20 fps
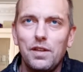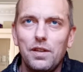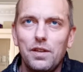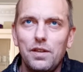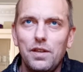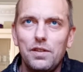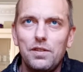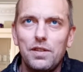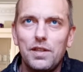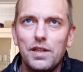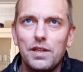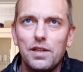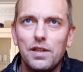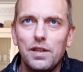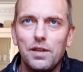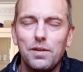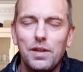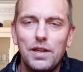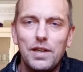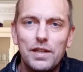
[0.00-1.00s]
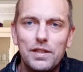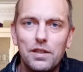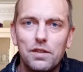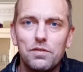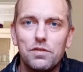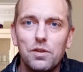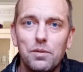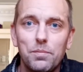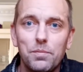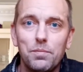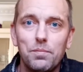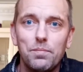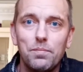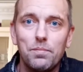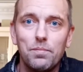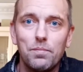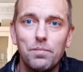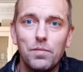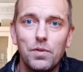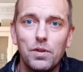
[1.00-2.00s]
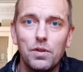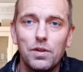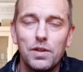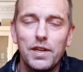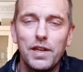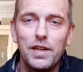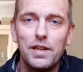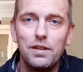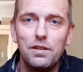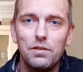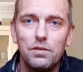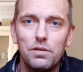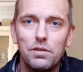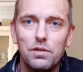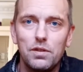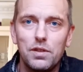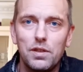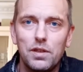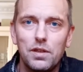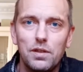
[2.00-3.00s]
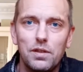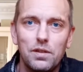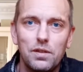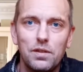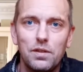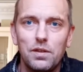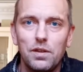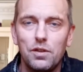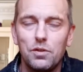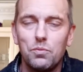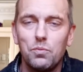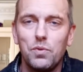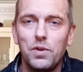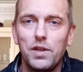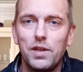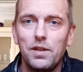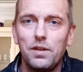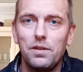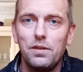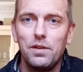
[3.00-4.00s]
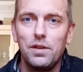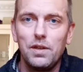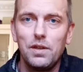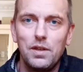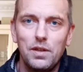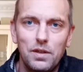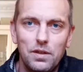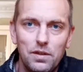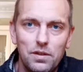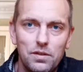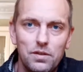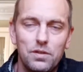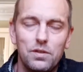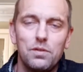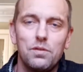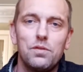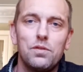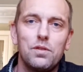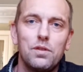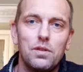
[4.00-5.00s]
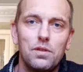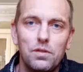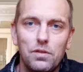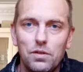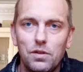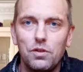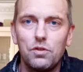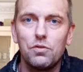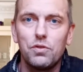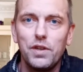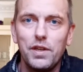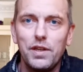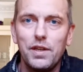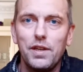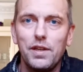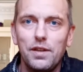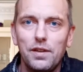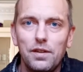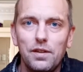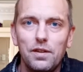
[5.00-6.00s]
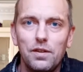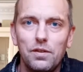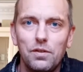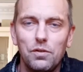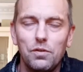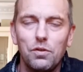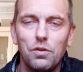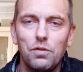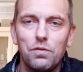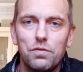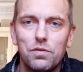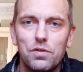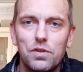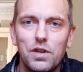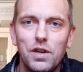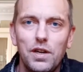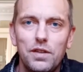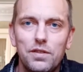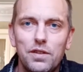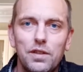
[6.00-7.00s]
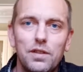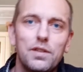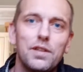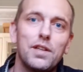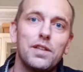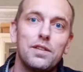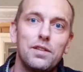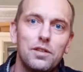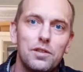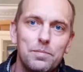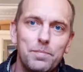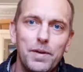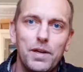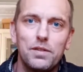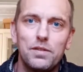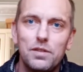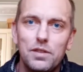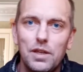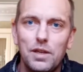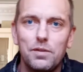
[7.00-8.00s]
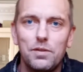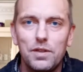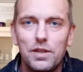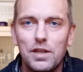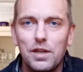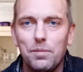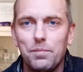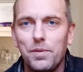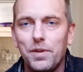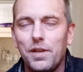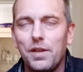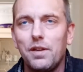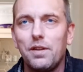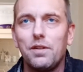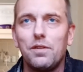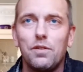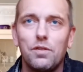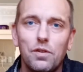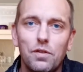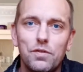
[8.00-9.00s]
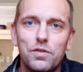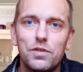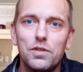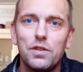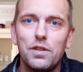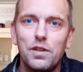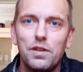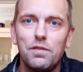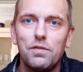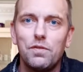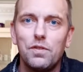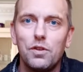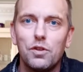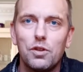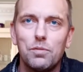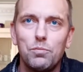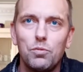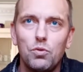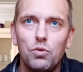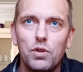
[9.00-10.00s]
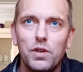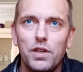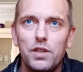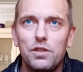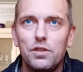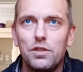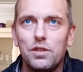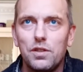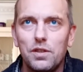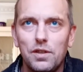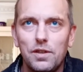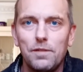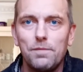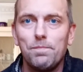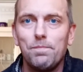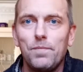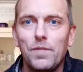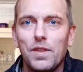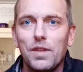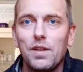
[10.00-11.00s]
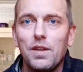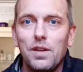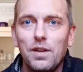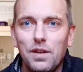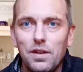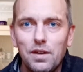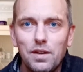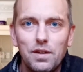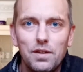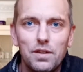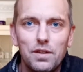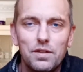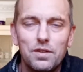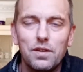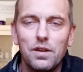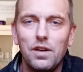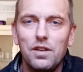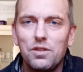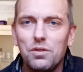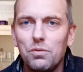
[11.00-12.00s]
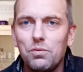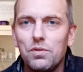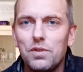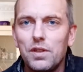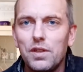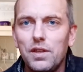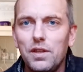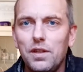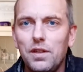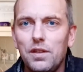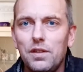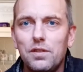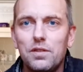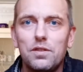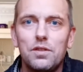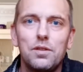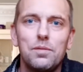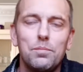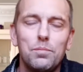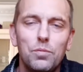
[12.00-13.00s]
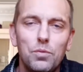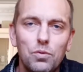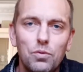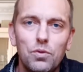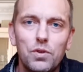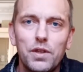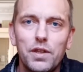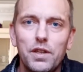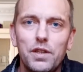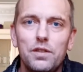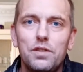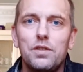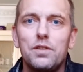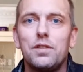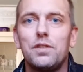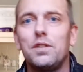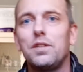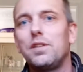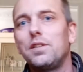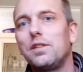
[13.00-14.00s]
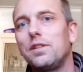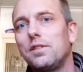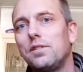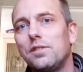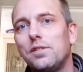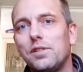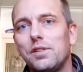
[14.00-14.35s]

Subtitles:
need to get a letter from your landlord as well. So agreeing or authorising that your spouse is able to come here, or obviously if you've got a mortgage, your title deeds, your mortgage, and